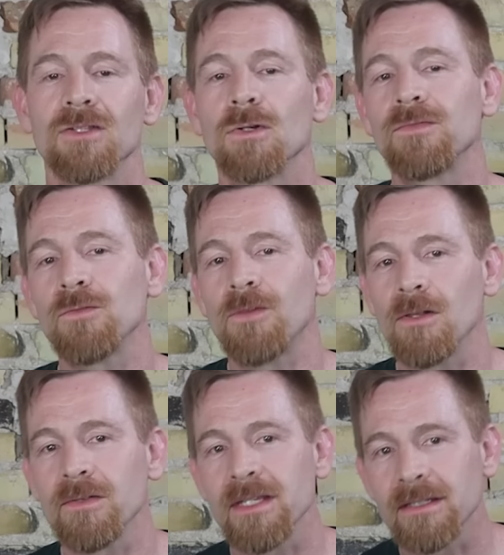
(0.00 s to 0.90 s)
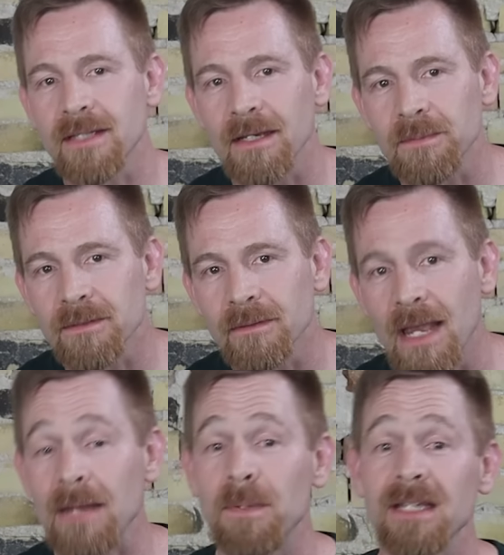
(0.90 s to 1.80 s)
So if you follow these steps
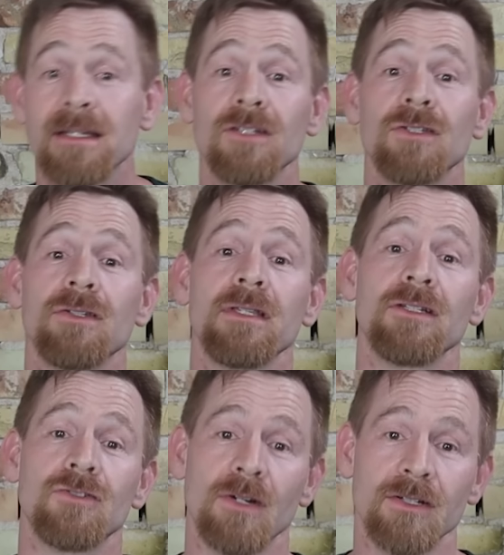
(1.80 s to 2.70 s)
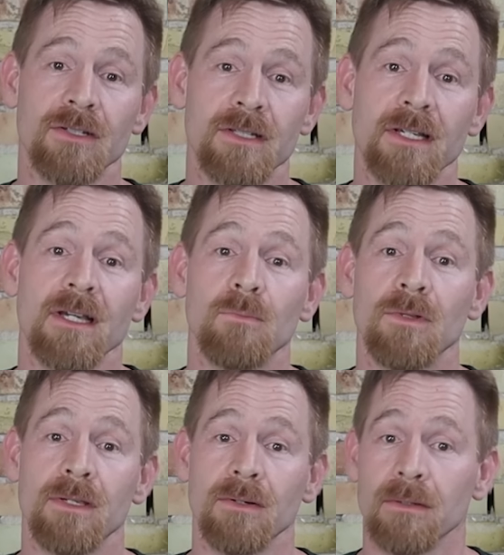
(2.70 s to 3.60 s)
and pay attention to the instructions that come
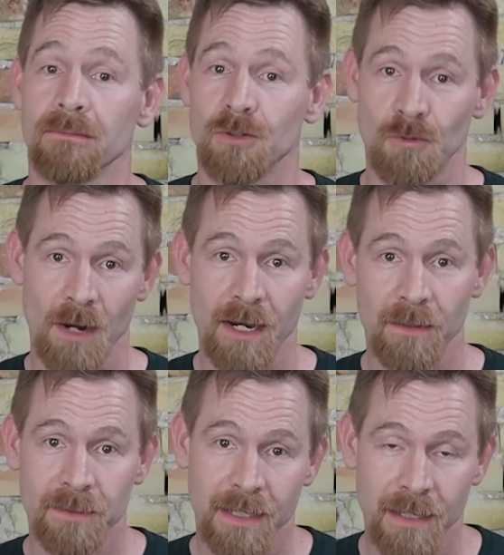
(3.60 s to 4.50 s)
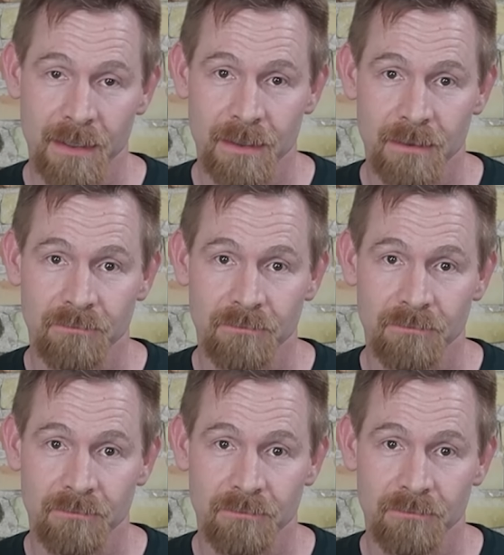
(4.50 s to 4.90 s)
with your triops kit,